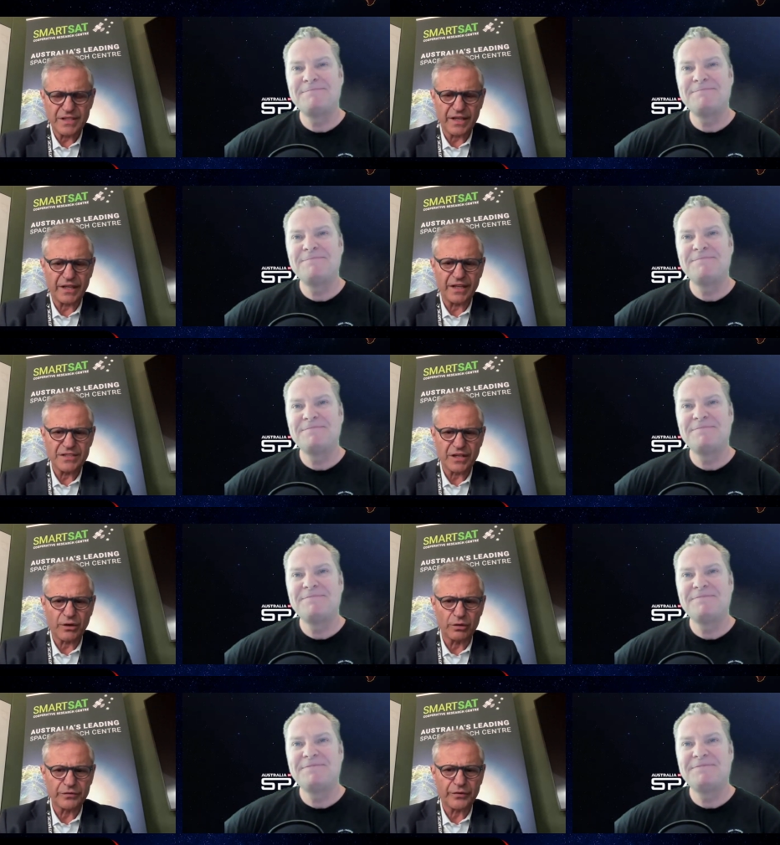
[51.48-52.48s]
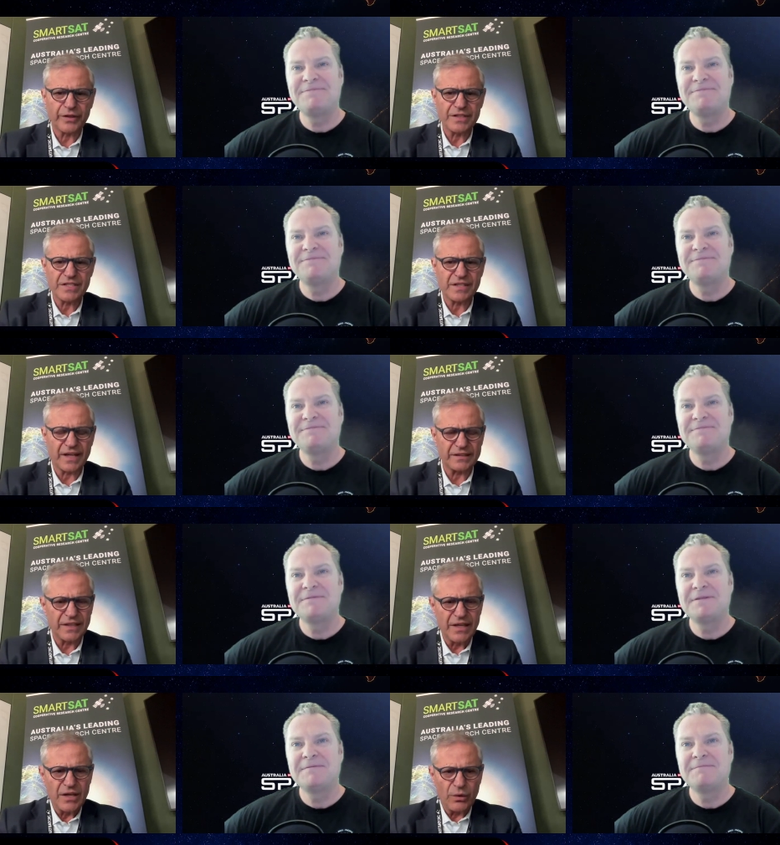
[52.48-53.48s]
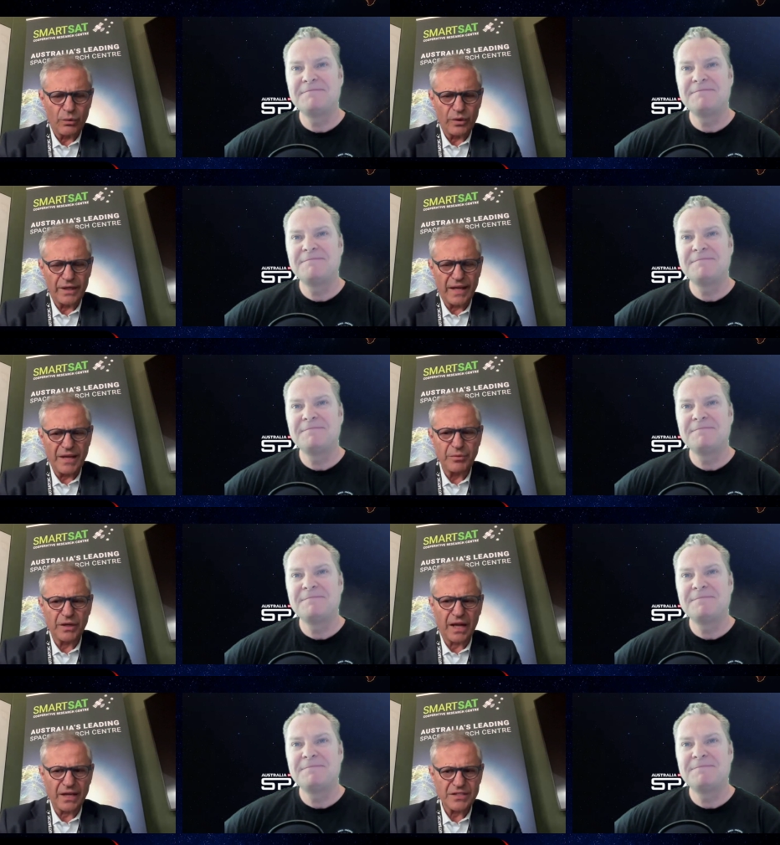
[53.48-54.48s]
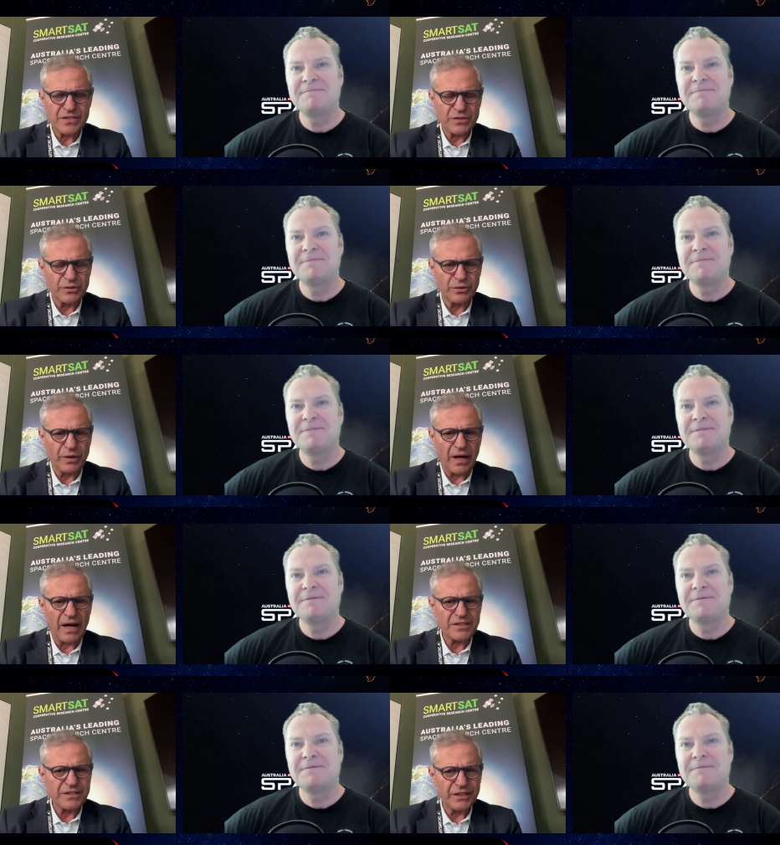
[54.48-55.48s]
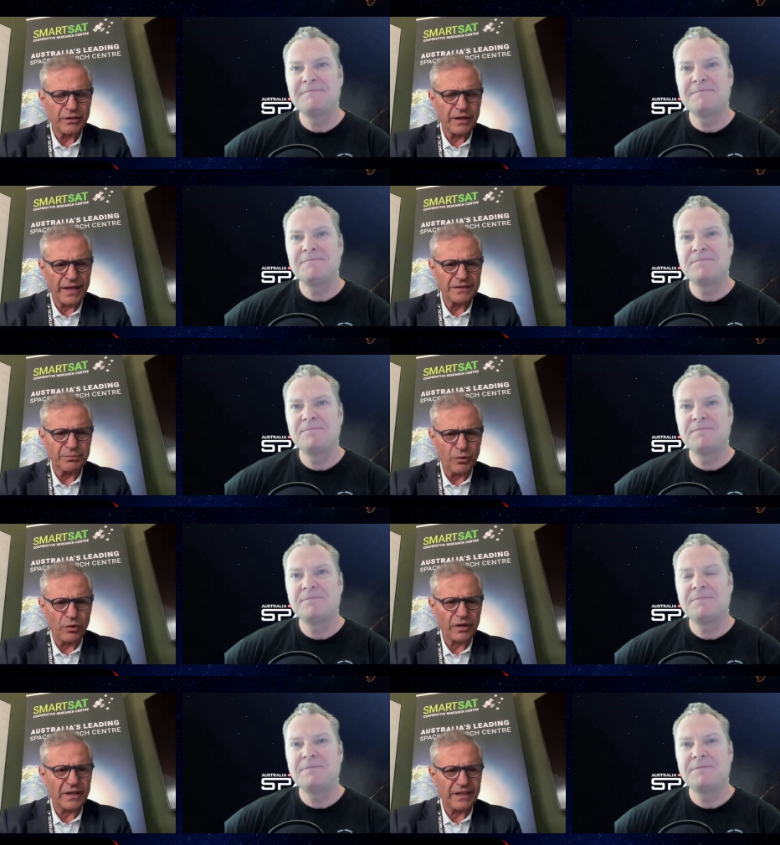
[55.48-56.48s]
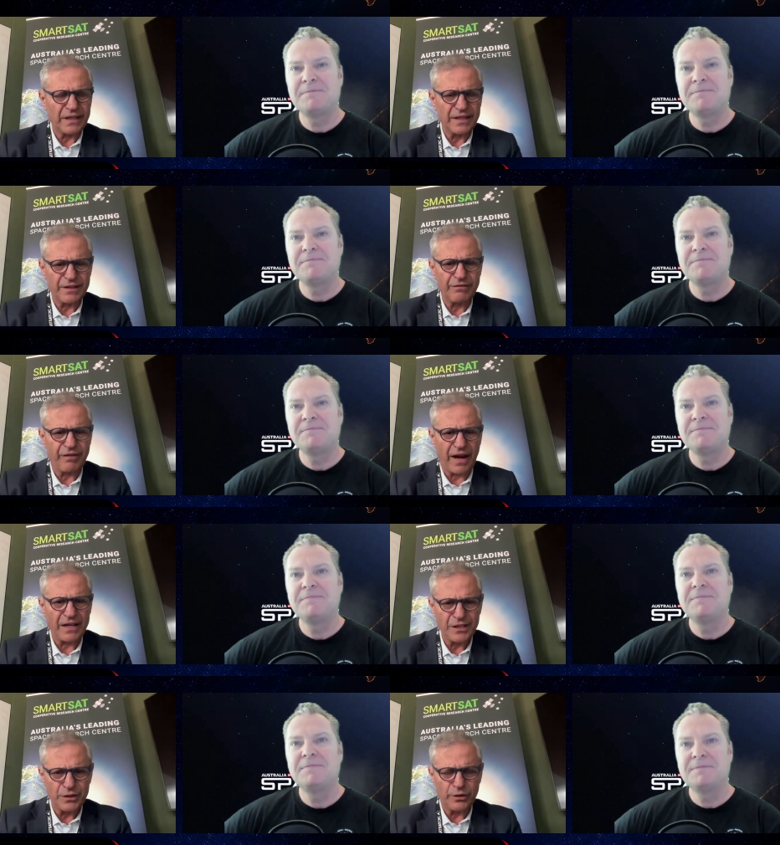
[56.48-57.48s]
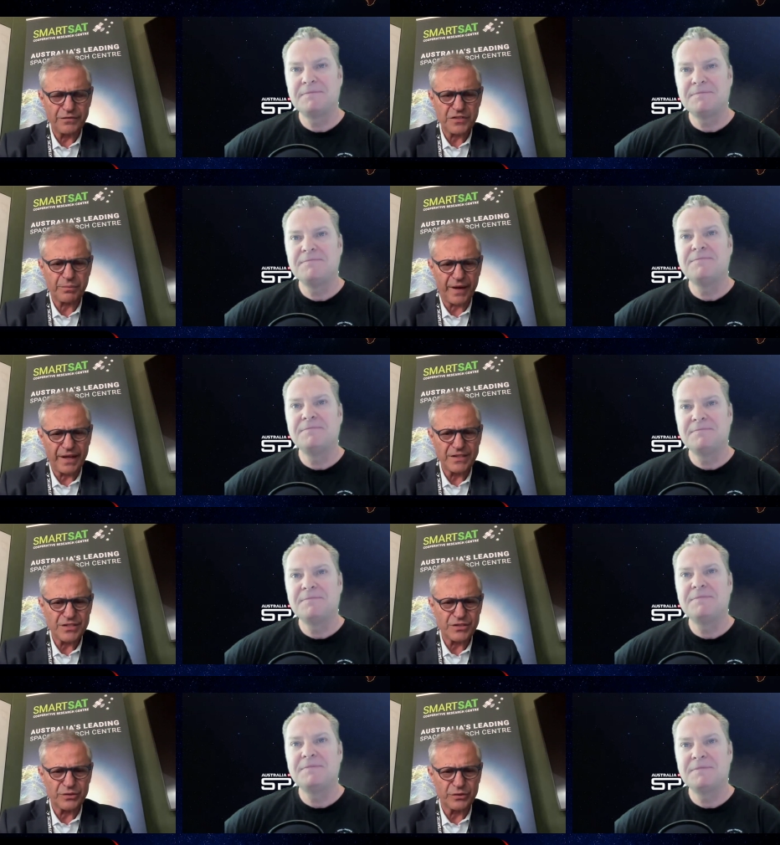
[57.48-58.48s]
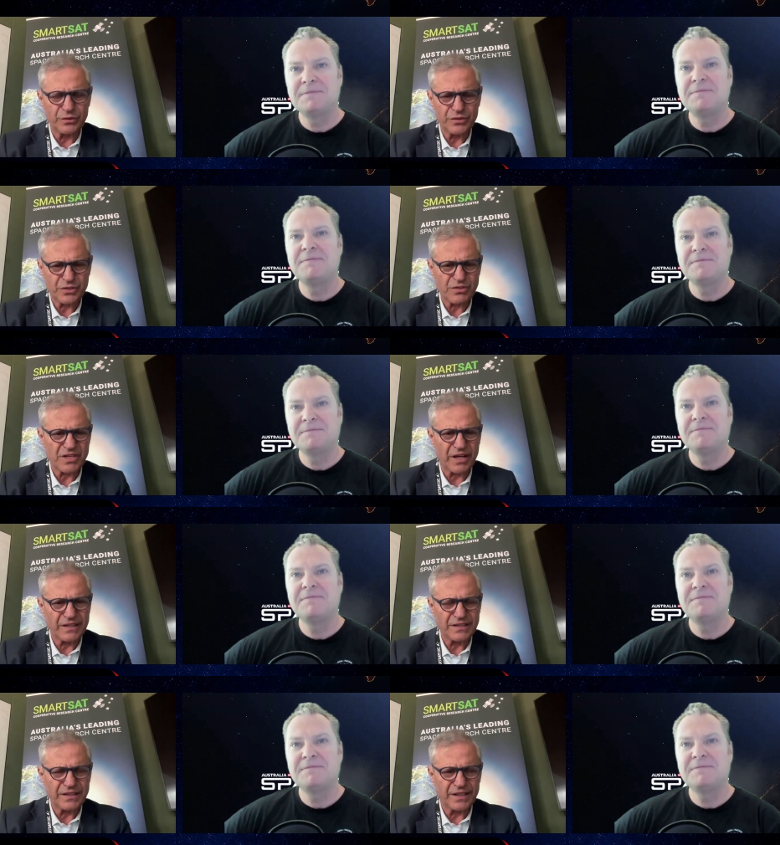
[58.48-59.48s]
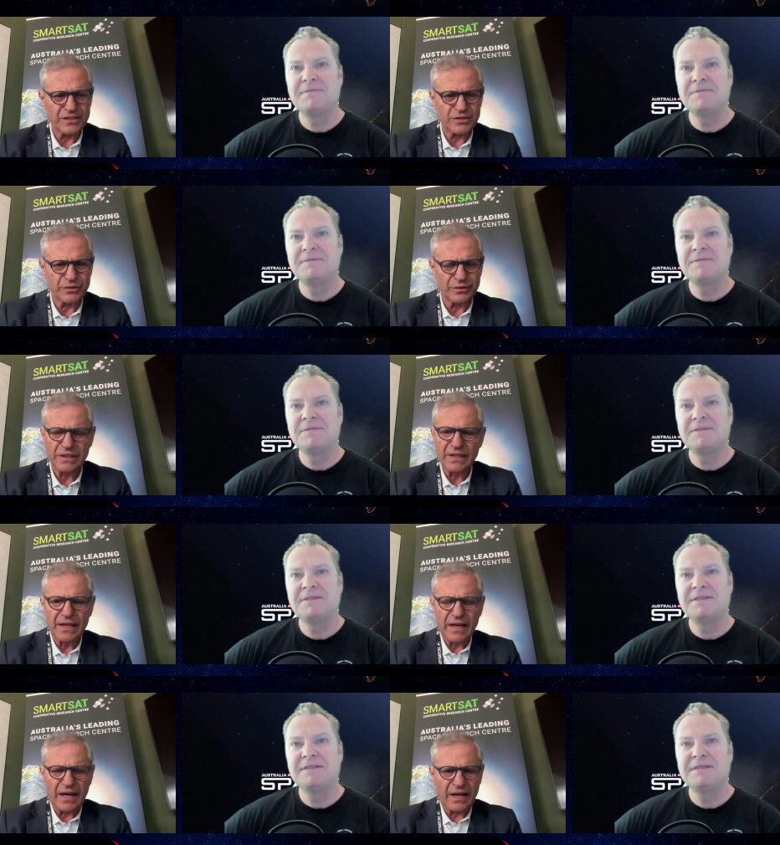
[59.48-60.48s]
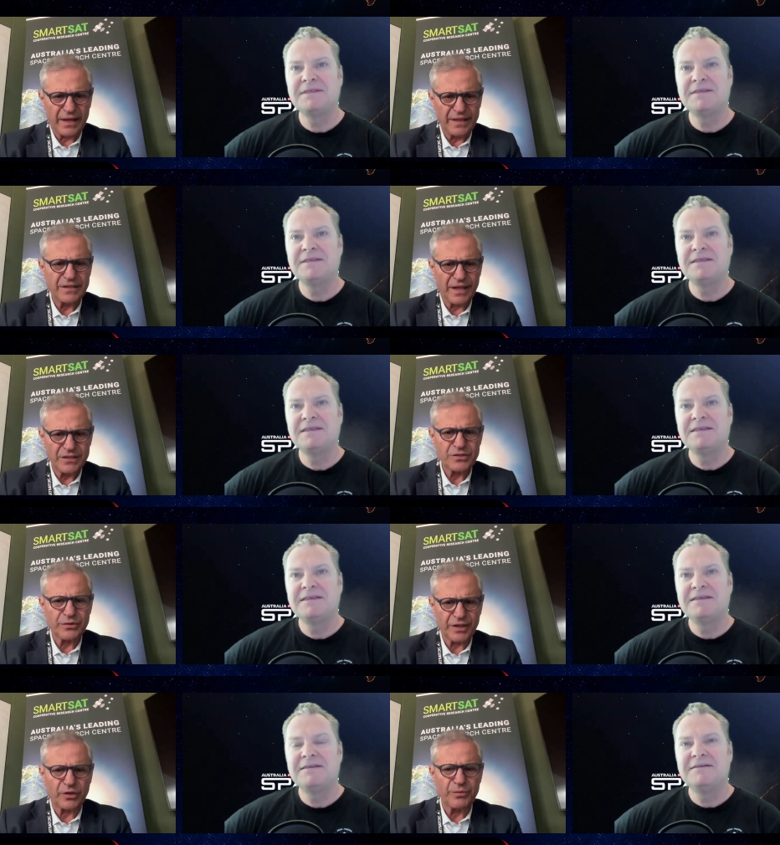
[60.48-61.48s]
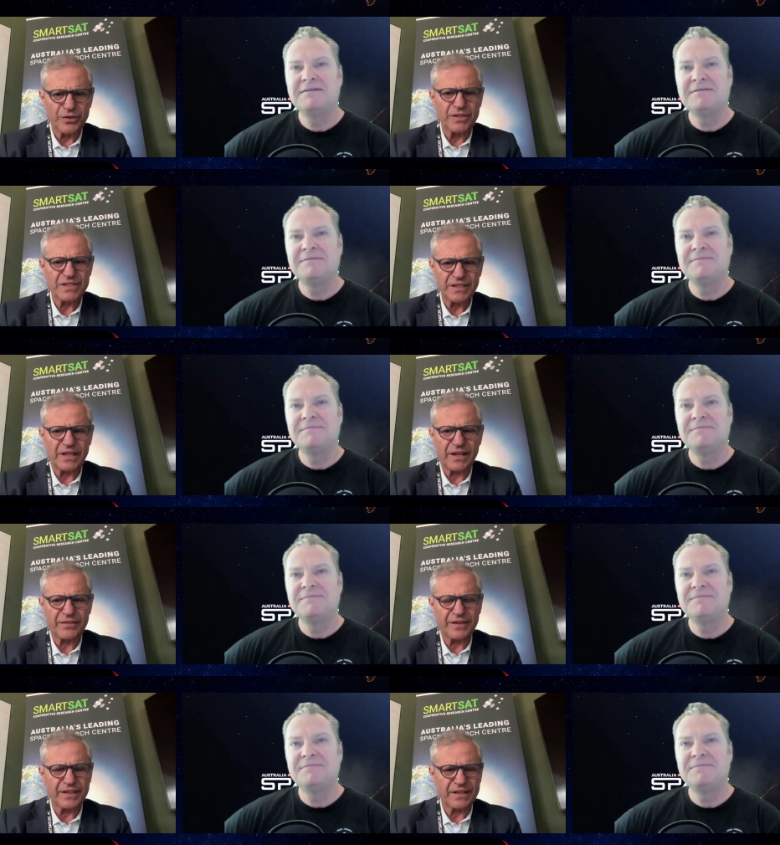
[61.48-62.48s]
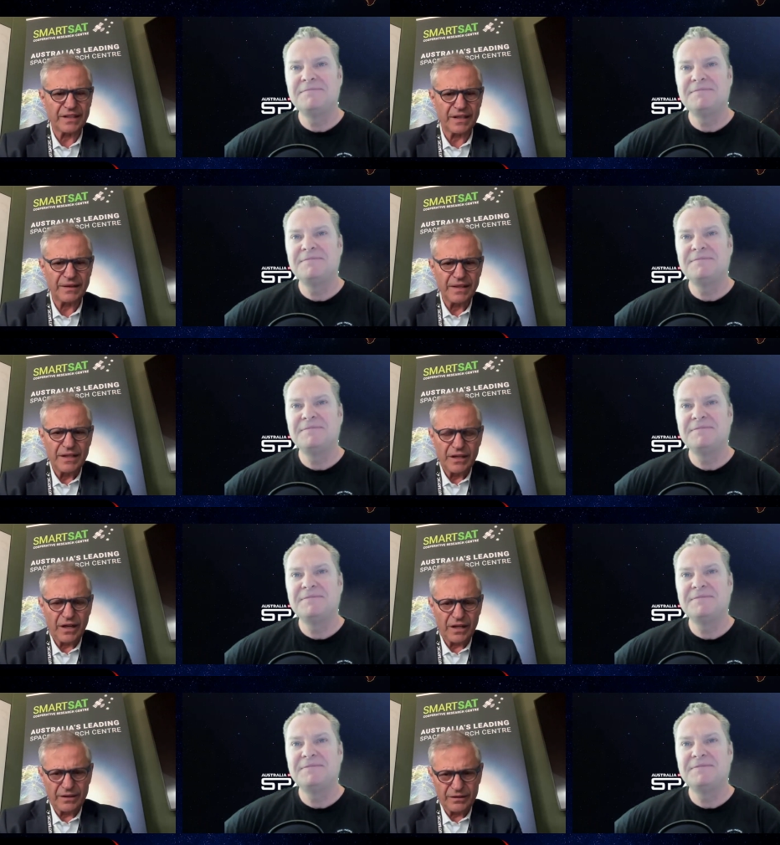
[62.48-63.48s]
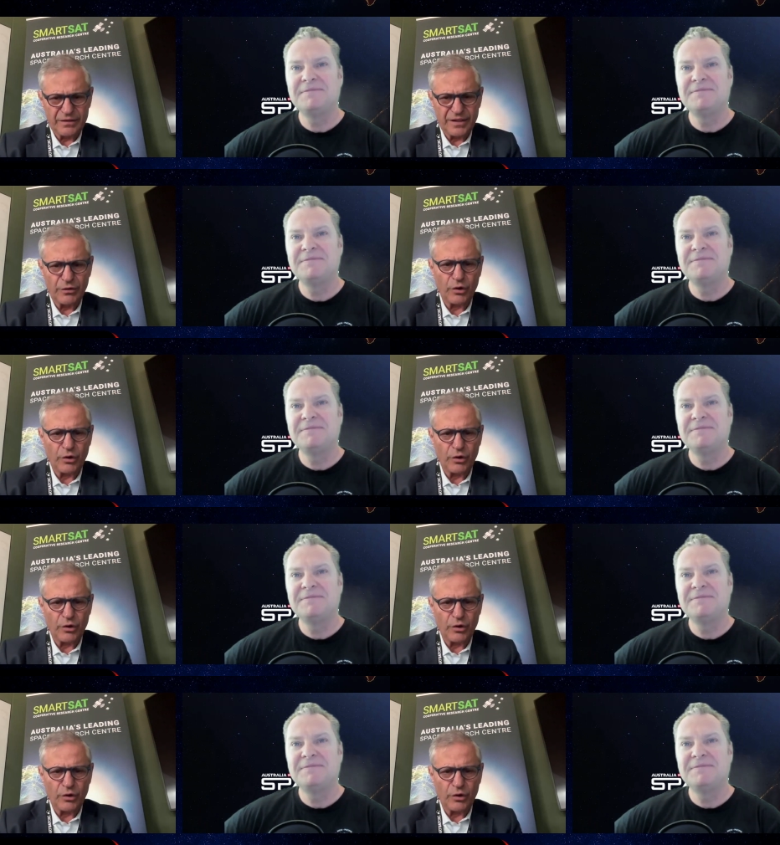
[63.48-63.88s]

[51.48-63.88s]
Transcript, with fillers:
Speaker 1: It's a, it's a conference that will enable us to articulate more clearly the value of space to society and to uh, and and to the community. I think uh, uh, the